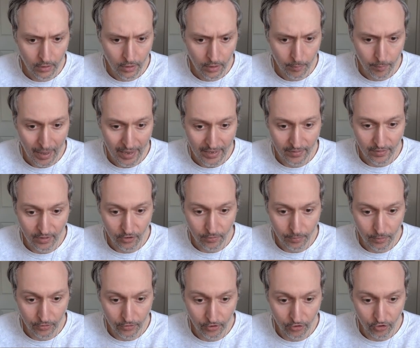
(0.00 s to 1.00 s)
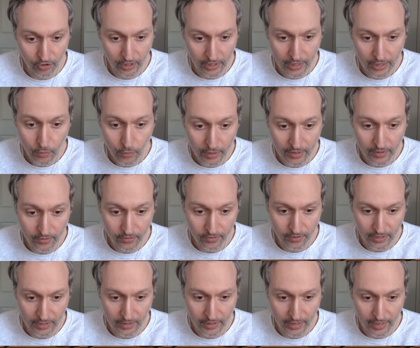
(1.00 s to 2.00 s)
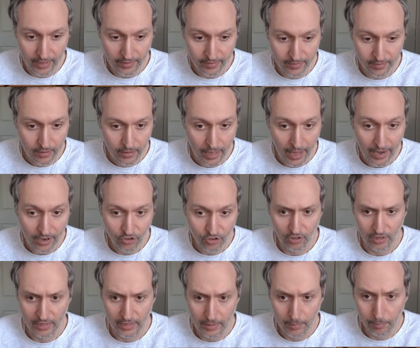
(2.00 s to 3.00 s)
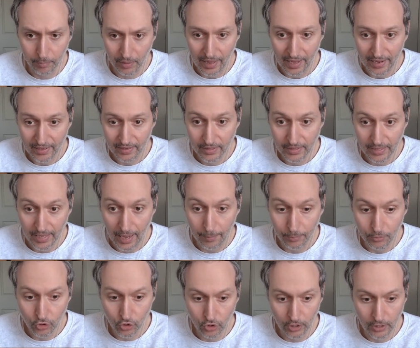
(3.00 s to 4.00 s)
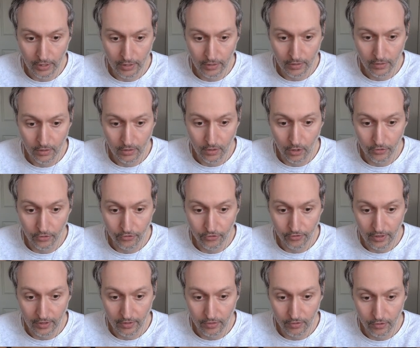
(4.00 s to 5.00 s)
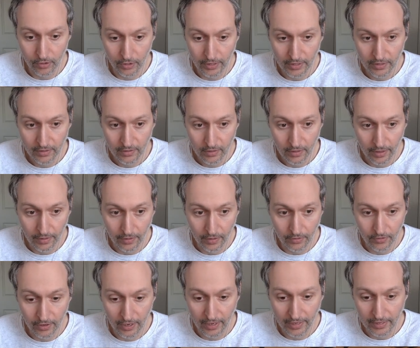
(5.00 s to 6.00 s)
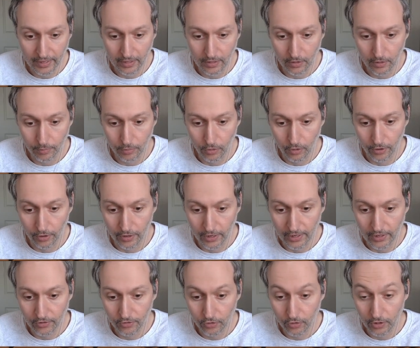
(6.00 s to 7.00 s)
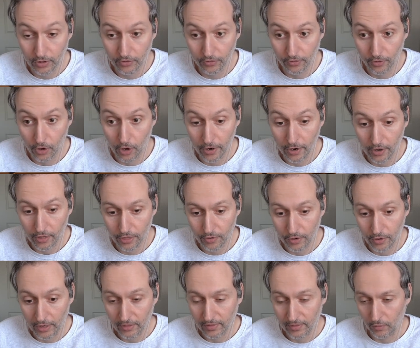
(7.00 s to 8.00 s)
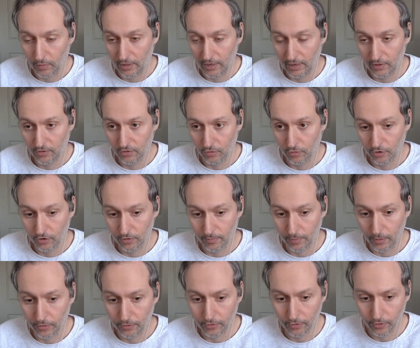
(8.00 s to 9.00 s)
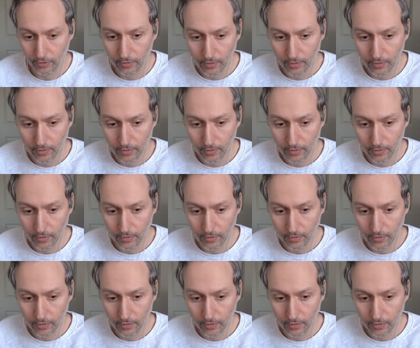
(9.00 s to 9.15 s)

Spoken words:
back in this position here, we can see that actually black capturing on c3 and then taking the pawn on e2 is not a threat that we need to respond to.